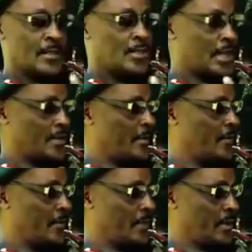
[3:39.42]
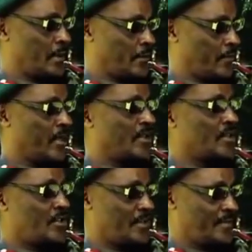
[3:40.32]
charge of your
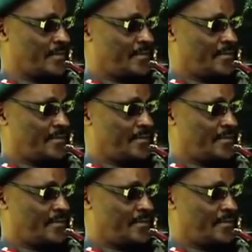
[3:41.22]
system,